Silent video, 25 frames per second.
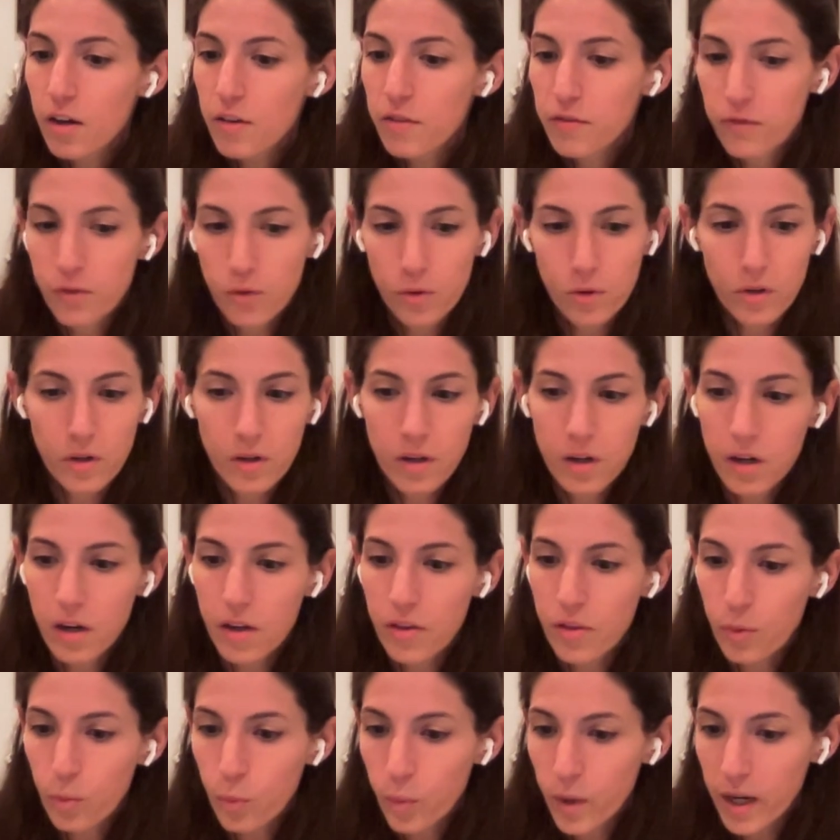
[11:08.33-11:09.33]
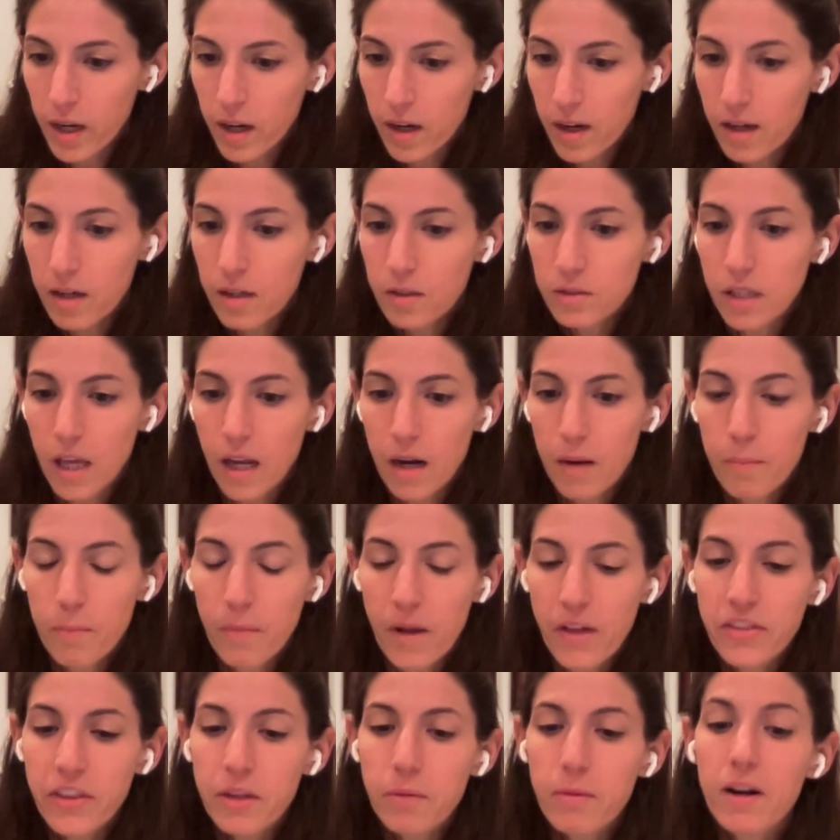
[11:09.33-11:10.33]
for the warehouse at a
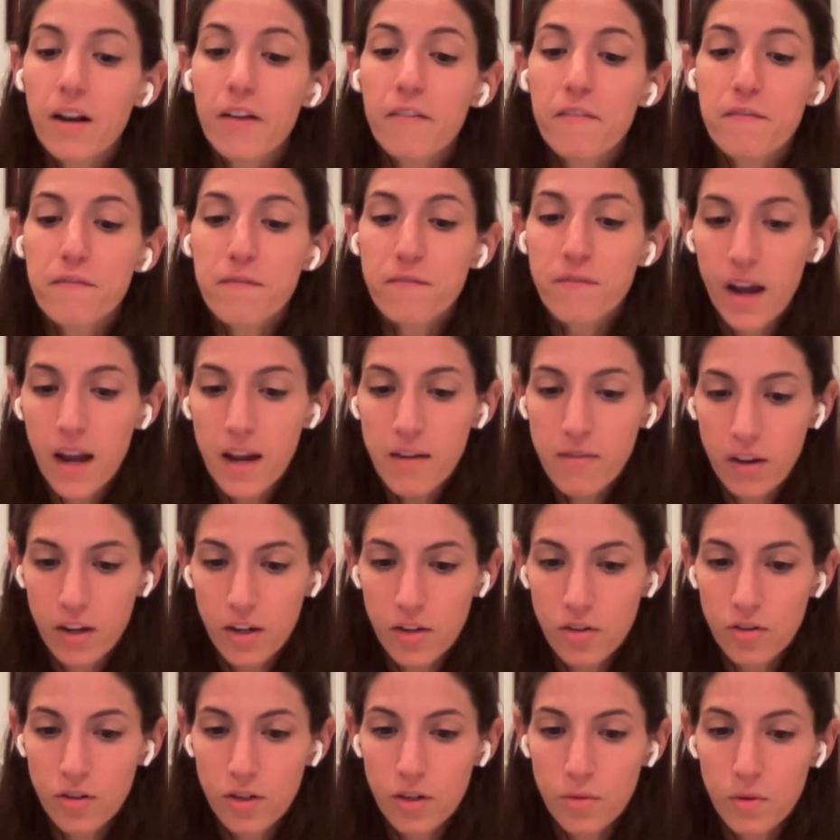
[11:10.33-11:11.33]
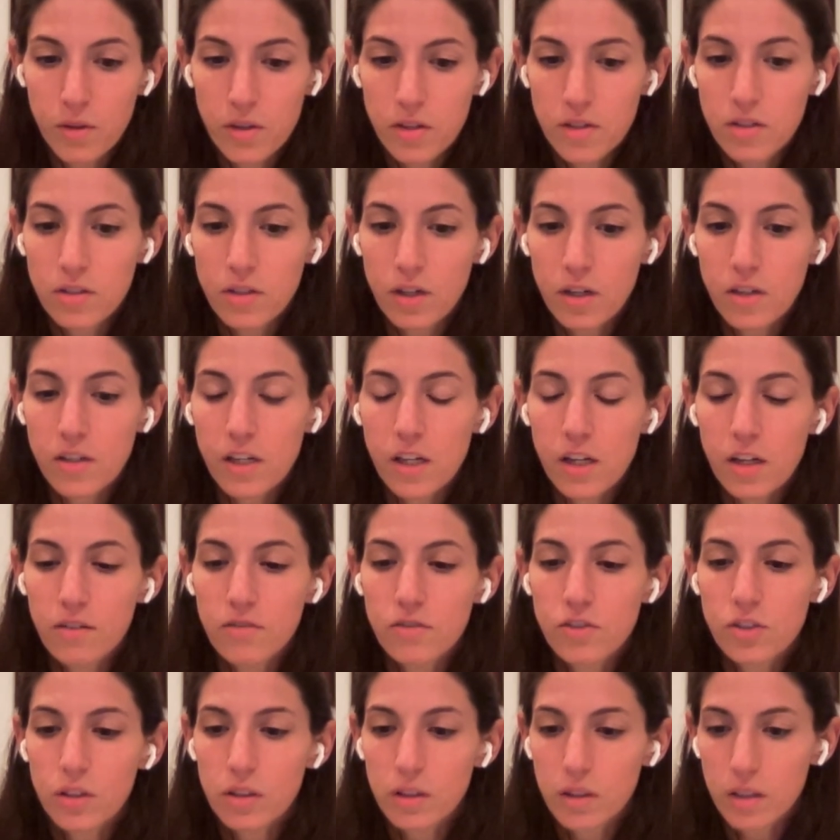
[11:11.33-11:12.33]
monthly rent of $500 with a start date of
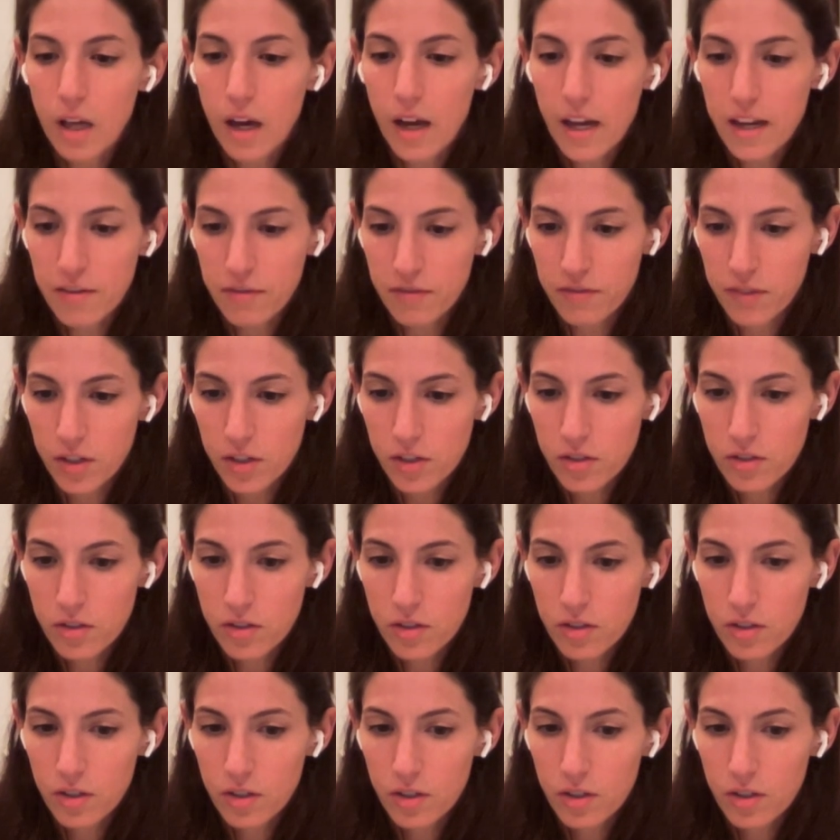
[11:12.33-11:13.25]
July 1st.